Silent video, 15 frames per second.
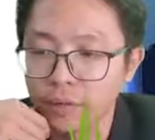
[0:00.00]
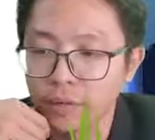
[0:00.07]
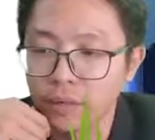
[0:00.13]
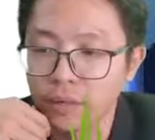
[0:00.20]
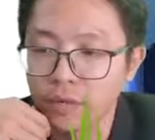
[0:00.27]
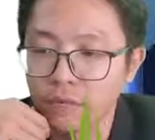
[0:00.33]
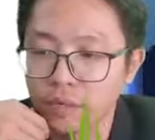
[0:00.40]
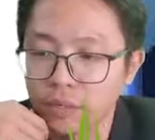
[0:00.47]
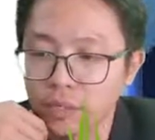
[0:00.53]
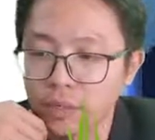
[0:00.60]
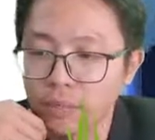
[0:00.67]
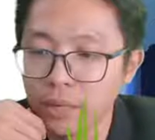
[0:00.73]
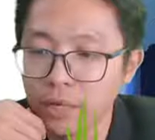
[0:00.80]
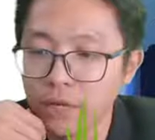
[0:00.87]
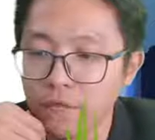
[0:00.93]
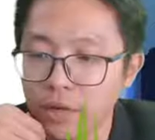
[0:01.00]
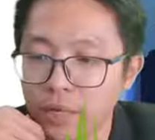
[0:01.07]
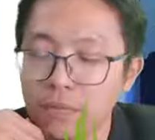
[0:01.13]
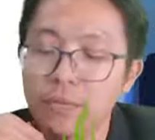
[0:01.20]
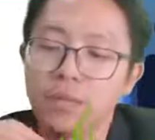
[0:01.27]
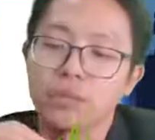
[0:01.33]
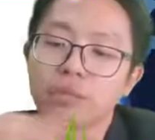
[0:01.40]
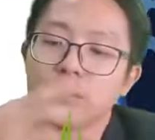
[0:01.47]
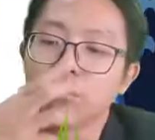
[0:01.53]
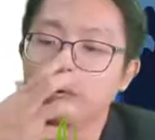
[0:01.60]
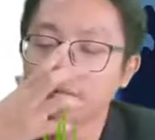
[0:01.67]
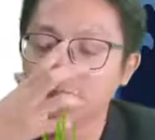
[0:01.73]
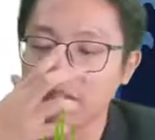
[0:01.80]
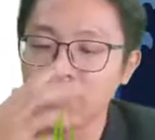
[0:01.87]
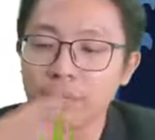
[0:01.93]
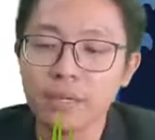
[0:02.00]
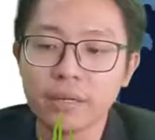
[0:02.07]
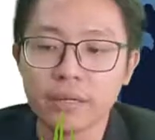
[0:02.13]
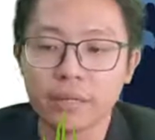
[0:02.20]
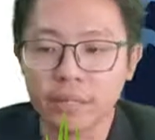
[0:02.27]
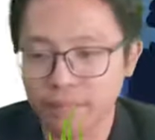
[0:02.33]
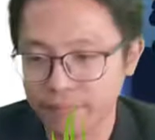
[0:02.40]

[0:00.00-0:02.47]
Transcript: inverted magnified image. What type of mirror?